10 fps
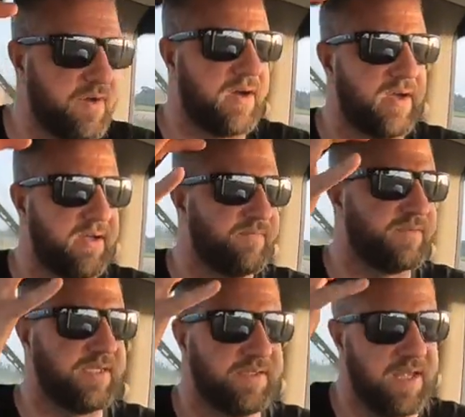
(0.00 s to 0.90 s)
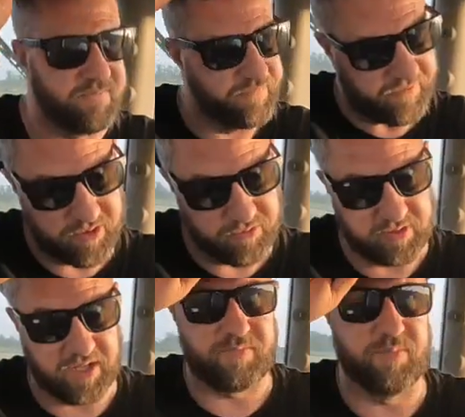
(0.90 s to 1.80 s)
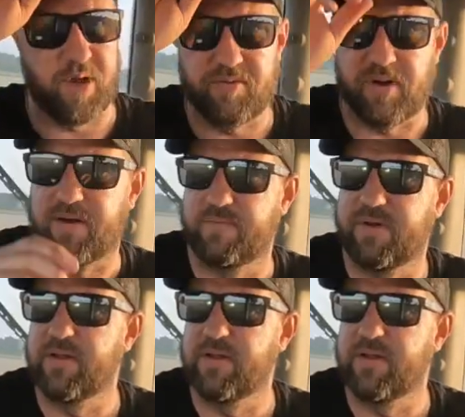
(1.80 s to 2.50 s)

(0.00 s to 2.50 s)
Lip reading: 5, 6, 7 fields left to mow round.